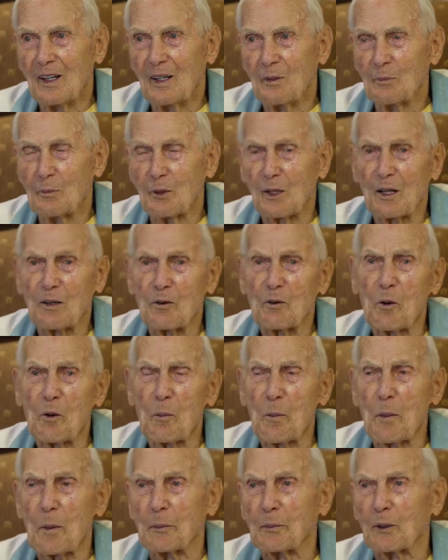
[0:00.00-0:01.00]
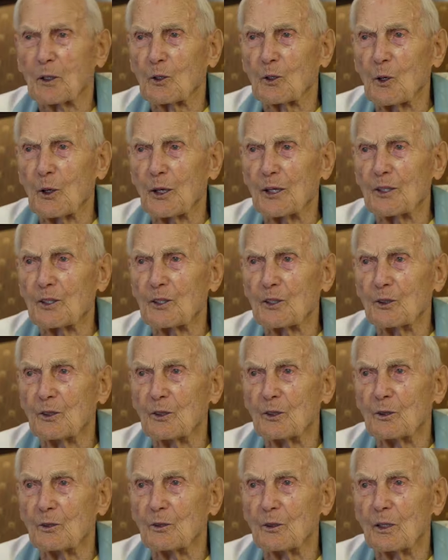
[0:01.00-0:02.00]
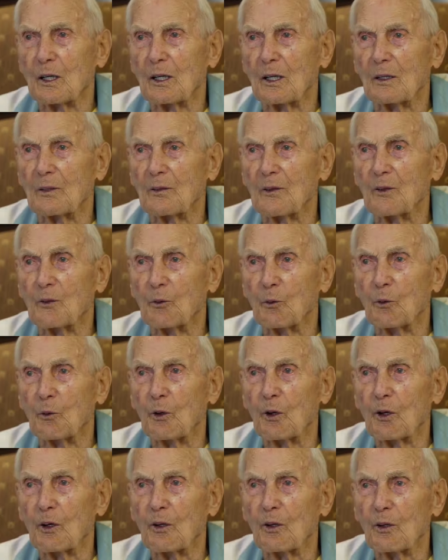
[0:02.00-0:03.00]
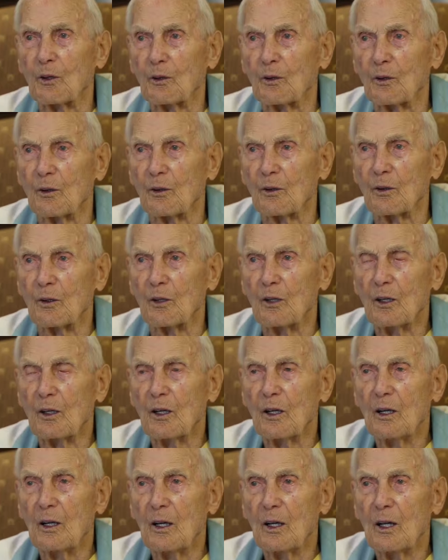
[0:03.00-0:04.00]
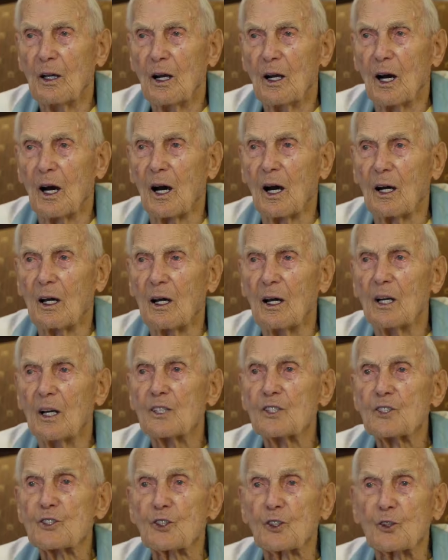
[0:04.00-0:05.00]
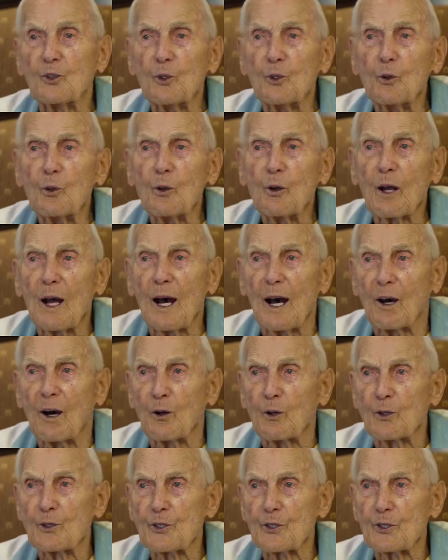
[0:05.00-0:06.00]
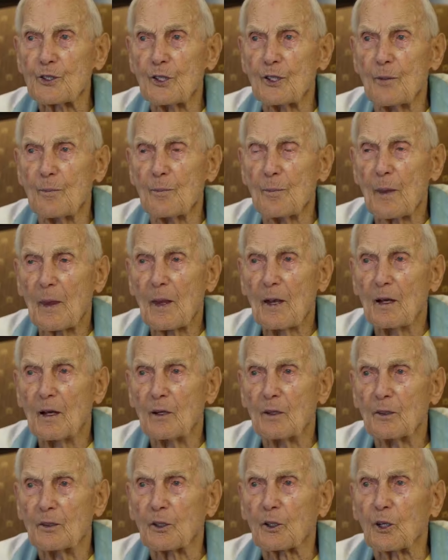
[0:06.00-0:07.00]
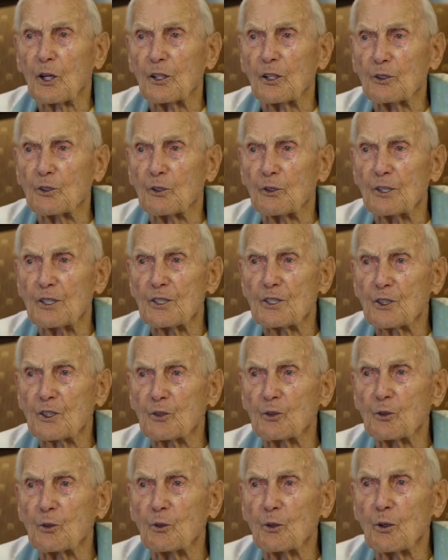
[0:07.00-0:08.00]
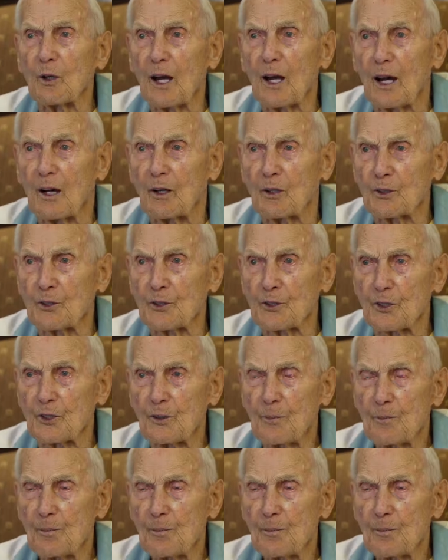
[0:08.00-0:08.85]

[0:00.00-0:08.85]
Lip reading: But I remember going to the rural schoolhouse, the country schoolhouse,